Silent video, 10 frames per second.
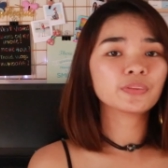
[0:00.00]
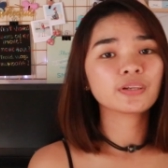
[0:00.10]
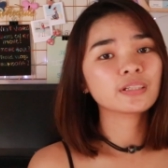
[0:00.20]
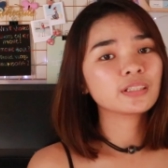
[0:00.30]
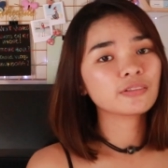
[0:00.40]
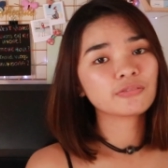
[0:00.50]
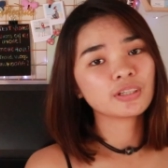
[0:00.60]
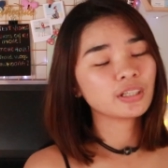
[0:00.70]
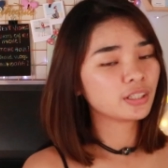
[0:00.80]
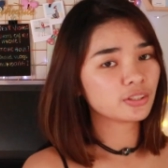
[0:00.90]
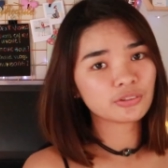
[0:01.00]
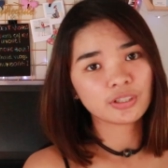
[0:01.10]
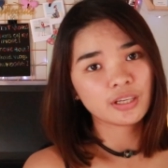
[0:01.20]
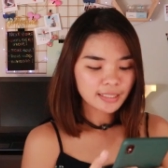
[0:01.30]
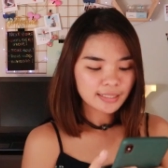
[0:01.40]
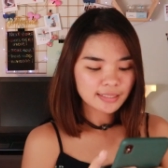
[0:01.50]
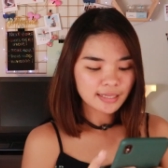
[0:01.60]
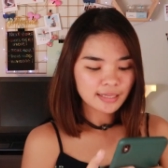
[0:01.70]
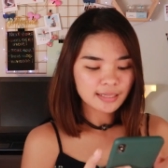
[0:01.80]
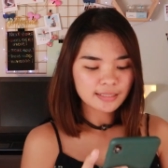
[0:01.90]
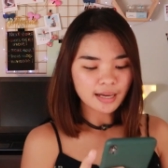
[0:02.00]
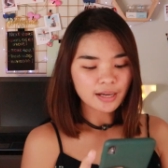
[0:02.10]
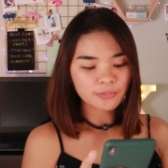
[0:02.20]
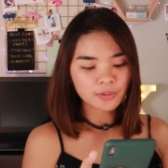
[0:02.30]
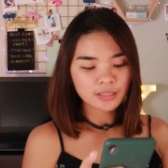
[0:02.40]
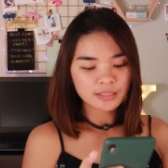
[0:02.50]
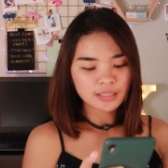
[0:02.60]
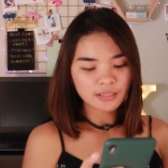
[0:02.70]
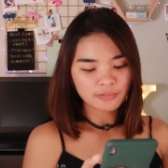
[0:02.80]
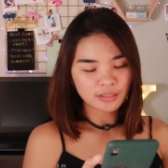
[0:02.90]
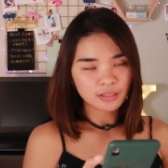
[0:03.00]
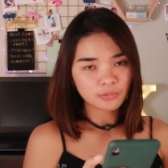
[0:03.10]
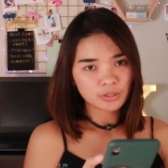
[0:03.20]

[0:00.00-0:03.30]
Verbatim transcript: They're in a different country. Next is I Want T V,